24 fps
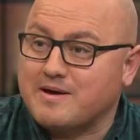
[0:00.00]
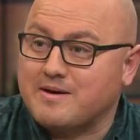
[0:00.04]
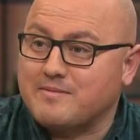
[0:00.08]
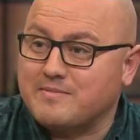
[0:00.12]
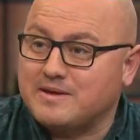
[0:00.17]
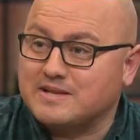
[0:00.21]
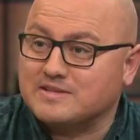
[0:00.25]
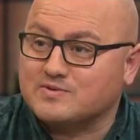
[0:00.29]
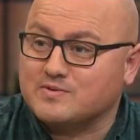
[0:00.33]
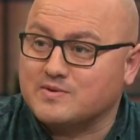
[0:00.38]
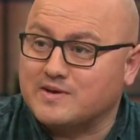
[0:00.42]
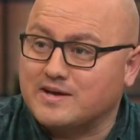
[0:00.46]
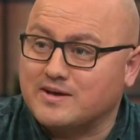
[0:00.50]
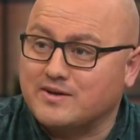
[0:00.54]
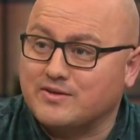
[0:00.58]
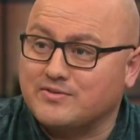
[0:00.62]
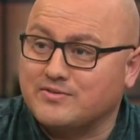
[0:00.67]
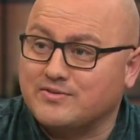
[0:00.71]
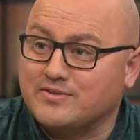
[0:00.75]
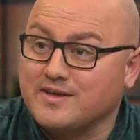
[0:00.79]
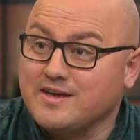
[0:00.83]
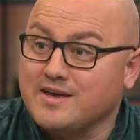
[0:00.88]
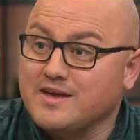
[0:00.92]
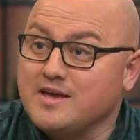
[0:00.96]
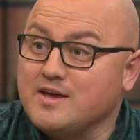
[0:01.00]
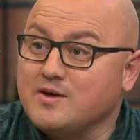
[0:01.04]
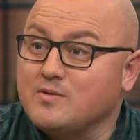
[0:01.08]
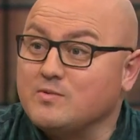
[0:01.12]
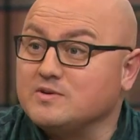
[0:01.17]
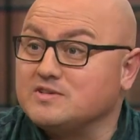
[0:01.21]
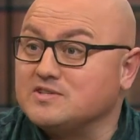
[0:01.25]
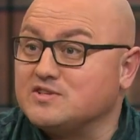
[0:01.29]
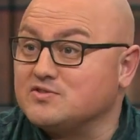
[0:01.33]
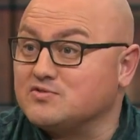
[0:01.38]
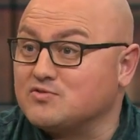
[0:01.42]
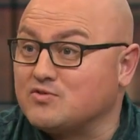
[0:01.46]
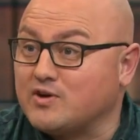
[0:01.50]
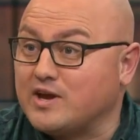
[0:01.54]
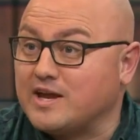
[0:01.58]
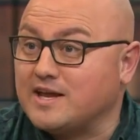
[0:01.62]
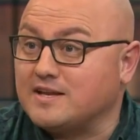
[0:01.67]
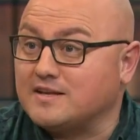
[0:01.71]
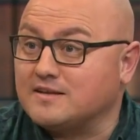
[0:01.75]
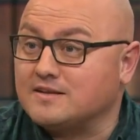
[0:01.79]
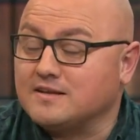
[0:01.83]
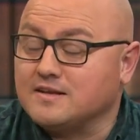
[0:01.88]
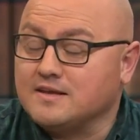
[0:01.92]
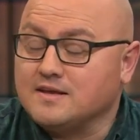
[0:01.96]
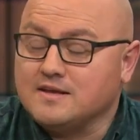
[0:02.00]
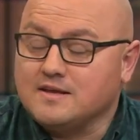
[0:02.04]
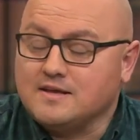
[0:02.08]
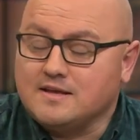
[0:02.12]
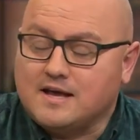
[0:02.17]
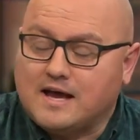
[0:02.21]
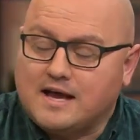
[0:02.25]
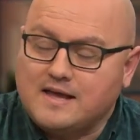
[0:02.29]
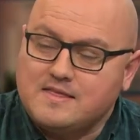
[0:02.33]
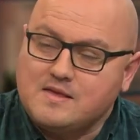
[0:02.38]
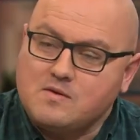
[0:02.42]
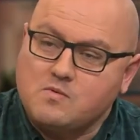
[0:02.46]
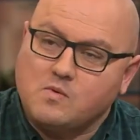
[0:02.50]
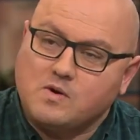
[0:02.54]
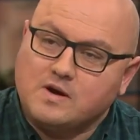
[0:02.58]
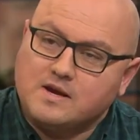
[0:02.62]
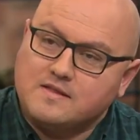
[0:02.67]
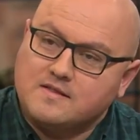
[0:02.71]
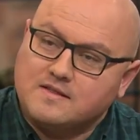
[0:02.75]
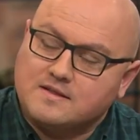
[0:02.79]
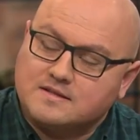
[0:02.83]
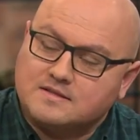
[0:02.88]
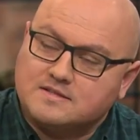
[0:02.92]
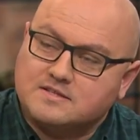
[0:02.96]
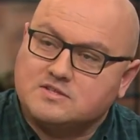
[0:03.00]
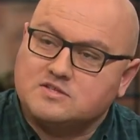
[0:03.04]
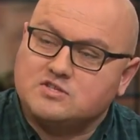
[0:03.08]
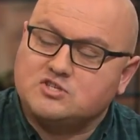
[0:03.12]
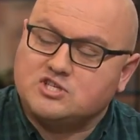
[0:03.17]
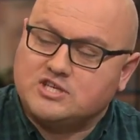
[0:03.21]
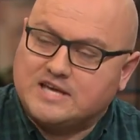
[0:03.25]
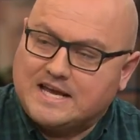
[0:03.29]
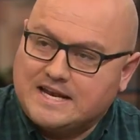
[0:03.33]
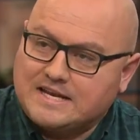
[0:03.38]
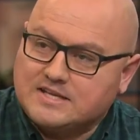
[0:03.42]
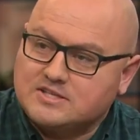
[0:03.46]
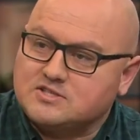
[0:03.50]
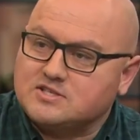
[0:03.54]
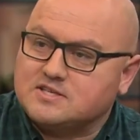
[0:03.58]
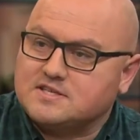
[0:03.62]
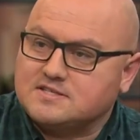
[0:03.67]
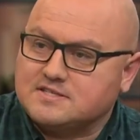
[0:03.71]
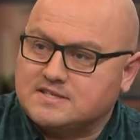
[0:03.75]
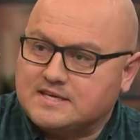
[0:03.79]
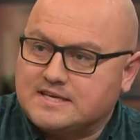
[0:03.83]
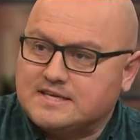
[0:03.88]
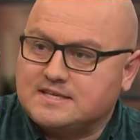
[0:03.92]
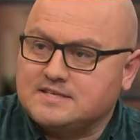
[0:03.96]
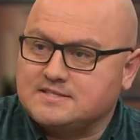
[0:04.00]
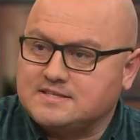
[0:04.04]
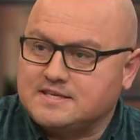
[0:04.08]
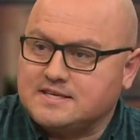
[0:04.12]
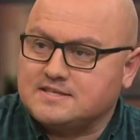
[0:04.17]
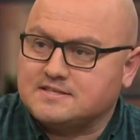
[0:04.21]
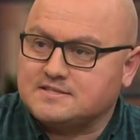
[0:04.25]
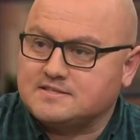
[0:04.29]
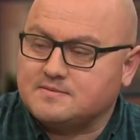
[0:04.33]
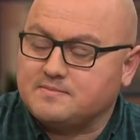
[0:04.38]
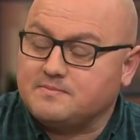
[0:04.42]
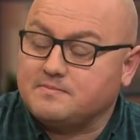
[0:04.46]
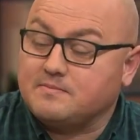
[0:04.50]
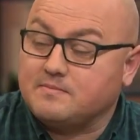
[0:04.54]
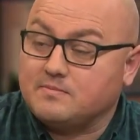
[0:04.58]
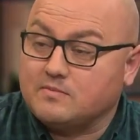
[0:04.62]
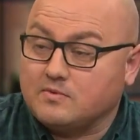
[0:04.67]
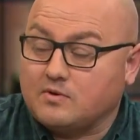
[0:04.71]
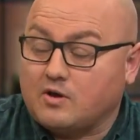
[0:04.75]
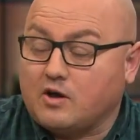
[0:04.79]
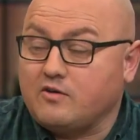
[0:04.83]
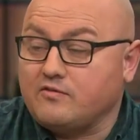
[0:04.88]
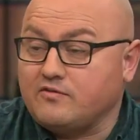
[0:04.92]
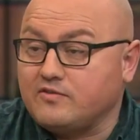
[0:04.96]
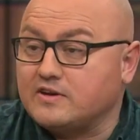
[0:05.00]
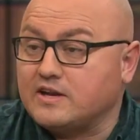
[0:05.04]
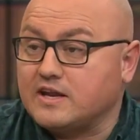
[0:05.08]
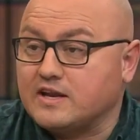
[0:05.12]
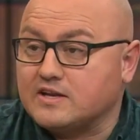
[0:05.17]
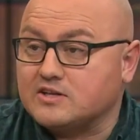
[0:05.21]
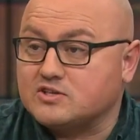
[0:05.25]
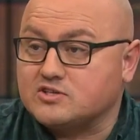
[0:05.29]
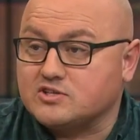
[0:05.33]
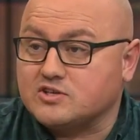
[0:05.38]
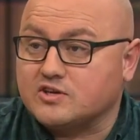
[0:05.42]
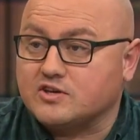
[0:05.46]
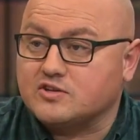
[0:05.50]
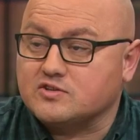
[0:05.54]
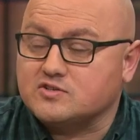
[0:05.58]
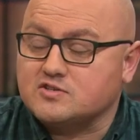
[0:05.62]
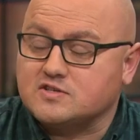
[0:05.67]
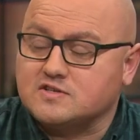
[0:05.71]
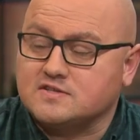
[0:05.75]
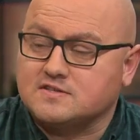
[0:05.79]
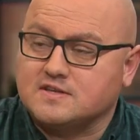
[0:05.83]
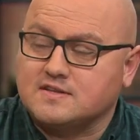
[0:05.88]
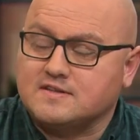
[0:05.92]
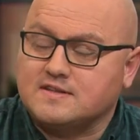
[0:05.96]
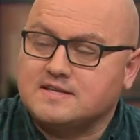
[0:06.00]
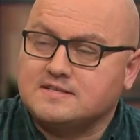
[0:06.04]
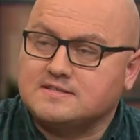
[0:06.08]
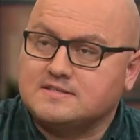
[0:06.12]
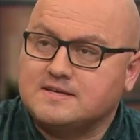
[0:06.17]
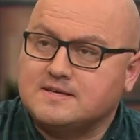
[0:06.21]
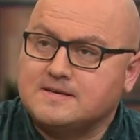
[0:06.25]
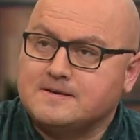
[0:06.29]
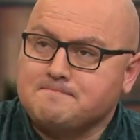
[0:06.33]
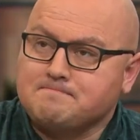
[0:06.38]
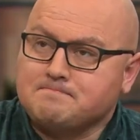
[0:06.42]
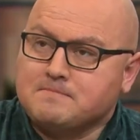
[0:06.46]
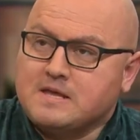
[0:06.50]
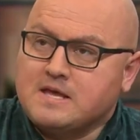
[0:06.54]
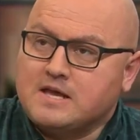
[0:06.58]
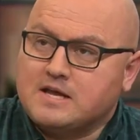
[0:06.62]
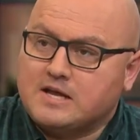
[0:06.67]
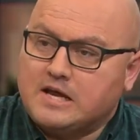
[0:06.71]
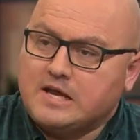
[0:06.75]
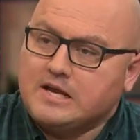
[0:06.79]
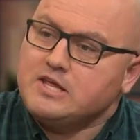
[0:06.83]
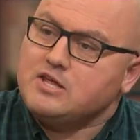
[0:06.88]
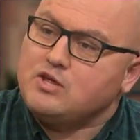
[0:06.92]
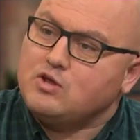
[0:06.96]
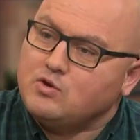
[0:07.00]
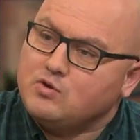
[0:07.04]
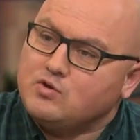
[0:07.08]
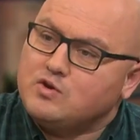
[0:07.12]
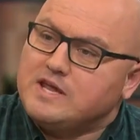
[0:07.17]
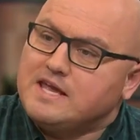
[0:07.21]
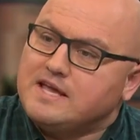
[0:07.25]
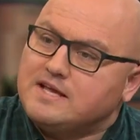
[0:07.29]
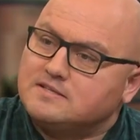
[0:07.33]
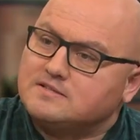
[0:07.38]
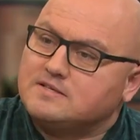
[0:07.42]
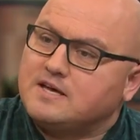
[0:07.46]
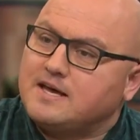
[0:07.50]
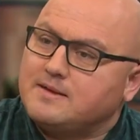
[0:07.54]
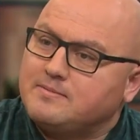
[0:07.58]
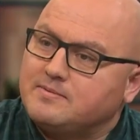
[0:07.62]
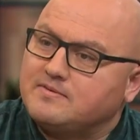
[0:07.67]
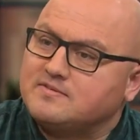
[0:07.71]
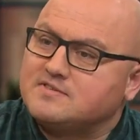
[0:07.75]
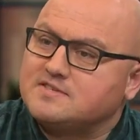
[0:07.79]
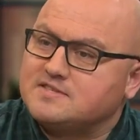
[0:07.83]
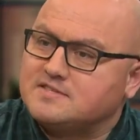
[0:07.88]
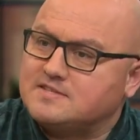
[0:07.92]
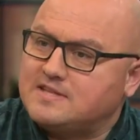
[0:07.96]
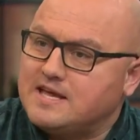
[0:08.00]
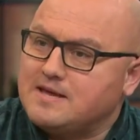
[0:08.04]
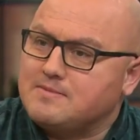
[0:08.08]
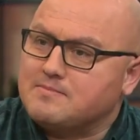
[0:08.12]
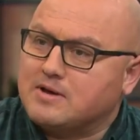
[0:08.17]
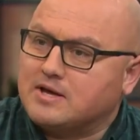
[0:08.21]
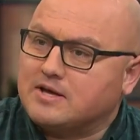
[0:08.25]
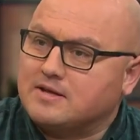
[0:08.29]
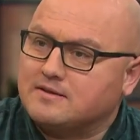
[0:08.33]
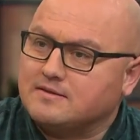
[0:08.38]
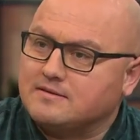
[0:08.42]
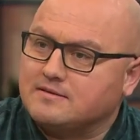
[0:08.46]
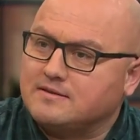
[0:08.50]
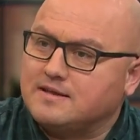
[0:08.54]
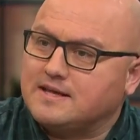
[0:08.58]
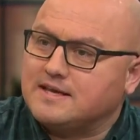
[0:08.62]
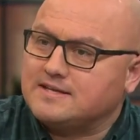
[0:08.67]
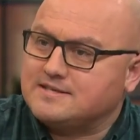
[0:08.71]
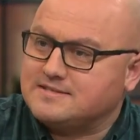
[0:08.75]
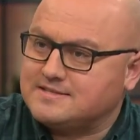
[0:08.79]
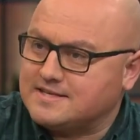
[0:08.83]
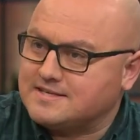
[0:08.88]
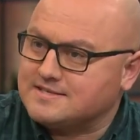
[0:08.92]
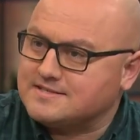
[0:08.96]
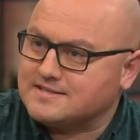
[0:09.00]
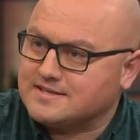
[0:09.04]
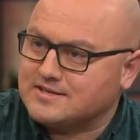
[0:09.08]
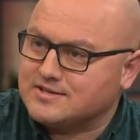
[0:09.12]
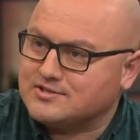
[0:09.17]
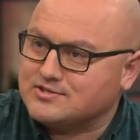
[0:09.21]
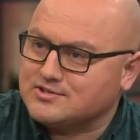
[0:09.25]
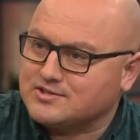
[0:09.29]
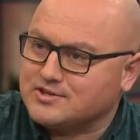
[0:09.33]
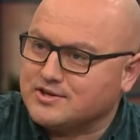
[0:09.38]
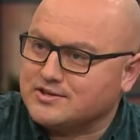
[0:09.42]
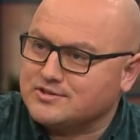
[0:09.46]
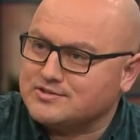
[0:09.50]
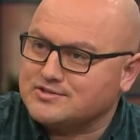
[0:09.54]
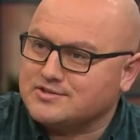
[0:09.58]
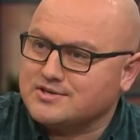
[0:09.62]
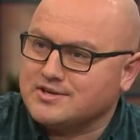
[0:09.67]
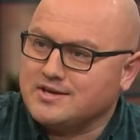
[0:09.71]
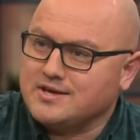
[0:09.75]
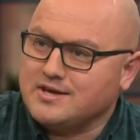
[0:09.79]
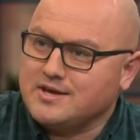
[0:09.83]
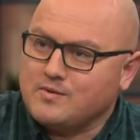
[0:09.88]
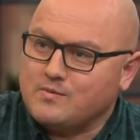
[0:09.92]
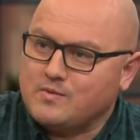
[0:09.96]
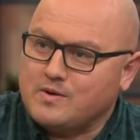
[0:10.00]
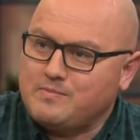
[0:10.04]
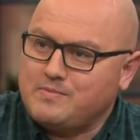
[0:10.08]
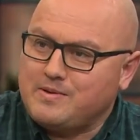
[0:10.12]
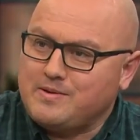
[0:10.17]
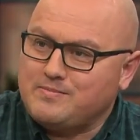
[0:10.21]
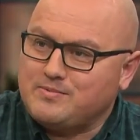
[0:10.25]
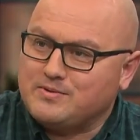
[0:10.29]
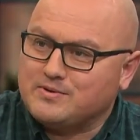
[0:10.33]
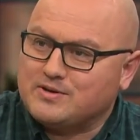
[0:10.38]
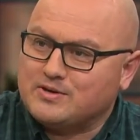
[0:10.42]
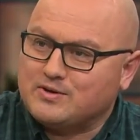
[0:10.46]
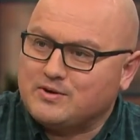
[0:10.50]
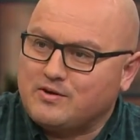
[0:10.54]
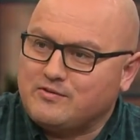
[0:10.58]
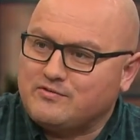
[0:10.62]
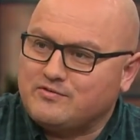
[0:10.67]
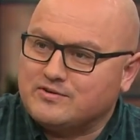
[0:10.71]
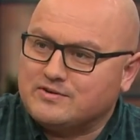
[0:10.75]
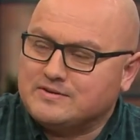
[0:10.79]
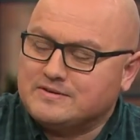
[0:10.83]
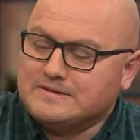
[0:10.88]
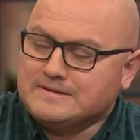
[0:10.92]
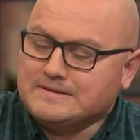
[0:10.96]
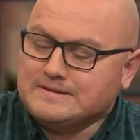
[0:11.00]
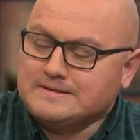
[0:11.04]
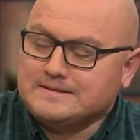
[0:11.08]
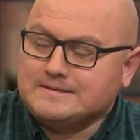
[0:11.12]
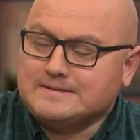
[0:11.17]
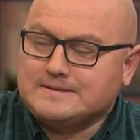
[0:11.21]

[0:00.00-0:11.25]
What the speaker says: about mental health, which is great. I think one of the challenges that exists often in a church is that there's a kind of unique type of stigma that exists in a church, where people can often